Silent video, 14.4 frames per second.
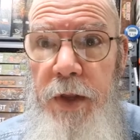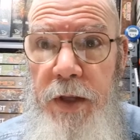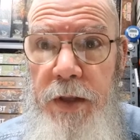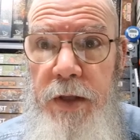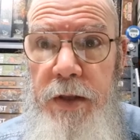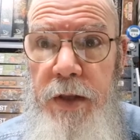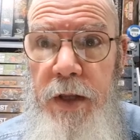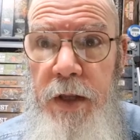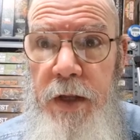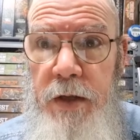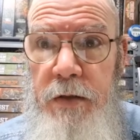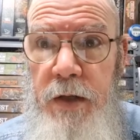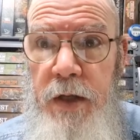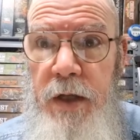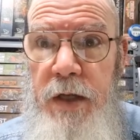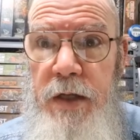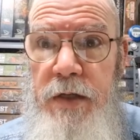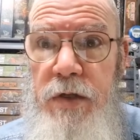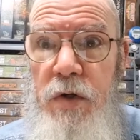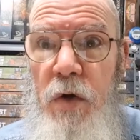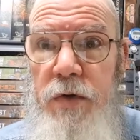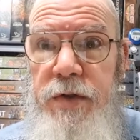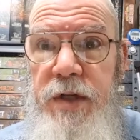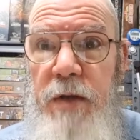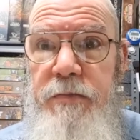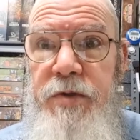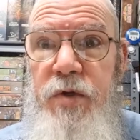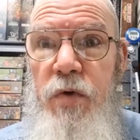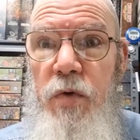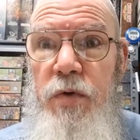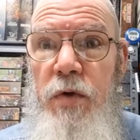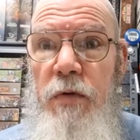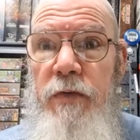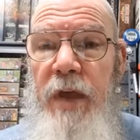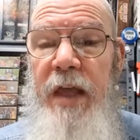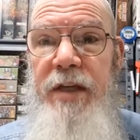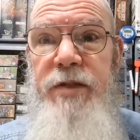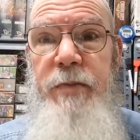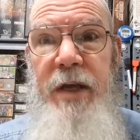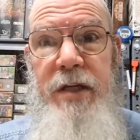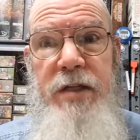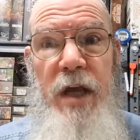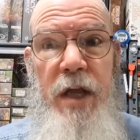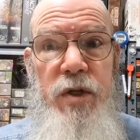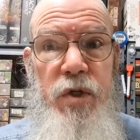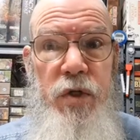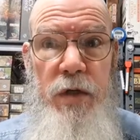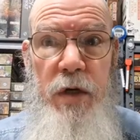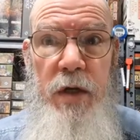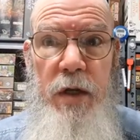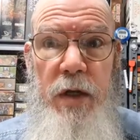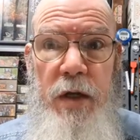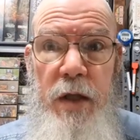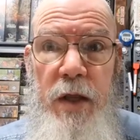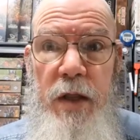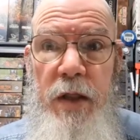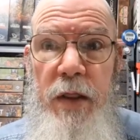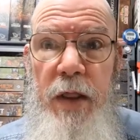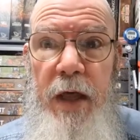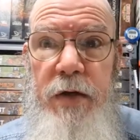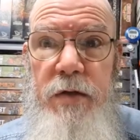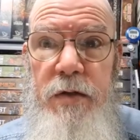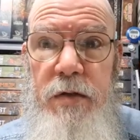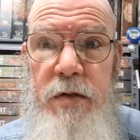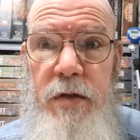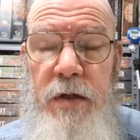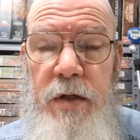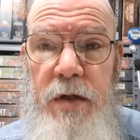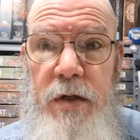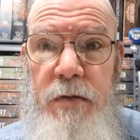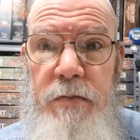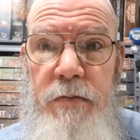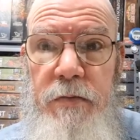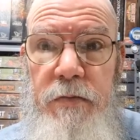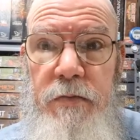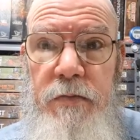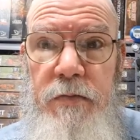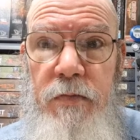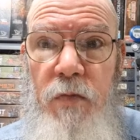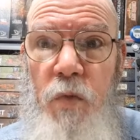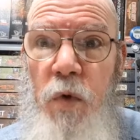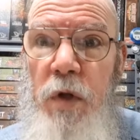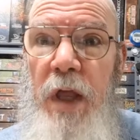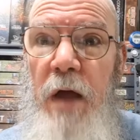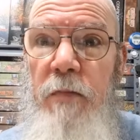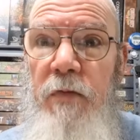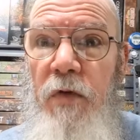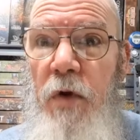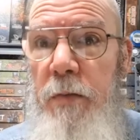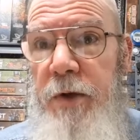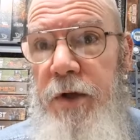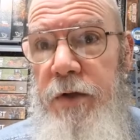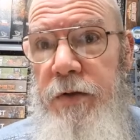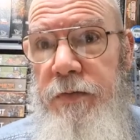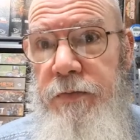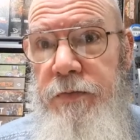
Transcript: think that there is not some sort of expectation that will come from it.